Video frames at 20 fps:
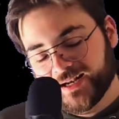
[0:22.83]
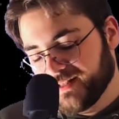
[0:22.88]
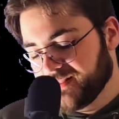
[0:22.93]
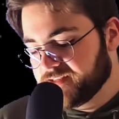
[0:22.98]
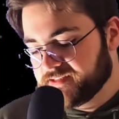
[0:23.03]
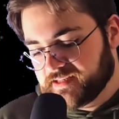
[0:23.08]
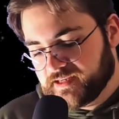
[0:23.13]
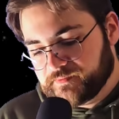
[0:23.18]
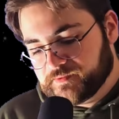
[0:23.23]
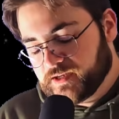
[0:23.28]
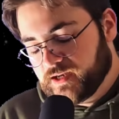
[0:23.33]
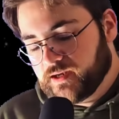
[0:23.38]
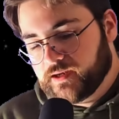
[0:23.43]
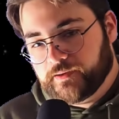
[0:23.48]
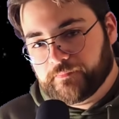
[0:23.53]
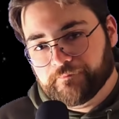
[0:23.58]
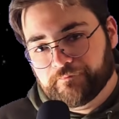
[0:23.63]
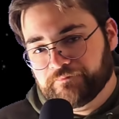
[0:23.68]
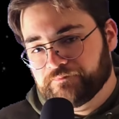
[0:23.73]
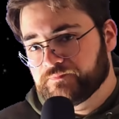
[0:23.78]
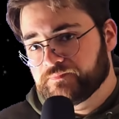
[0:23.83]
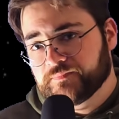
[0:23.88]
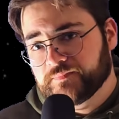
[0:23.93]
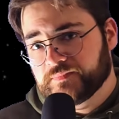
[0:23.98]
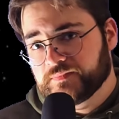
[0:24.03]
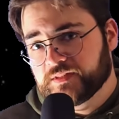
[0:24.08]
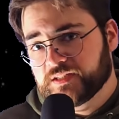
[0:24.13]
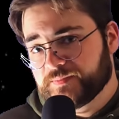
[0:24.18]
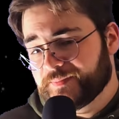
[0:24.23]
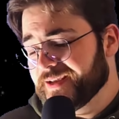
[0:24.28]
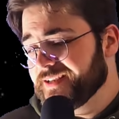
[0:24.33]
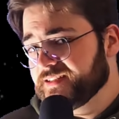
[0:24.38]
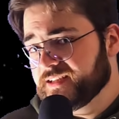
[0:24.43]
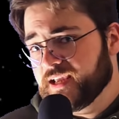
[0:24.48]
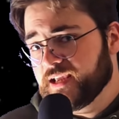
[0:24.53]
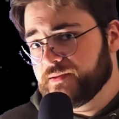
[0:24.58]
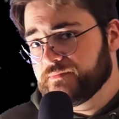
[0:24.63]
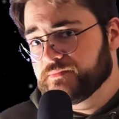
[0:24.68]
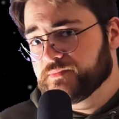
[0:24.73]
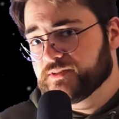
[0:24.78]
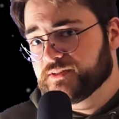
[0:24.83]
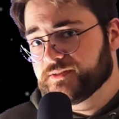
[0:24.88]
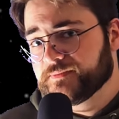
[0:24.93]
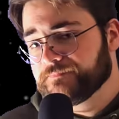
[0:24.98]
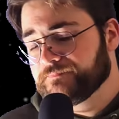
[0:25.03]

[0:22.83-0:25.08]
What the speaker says: at the same time, space games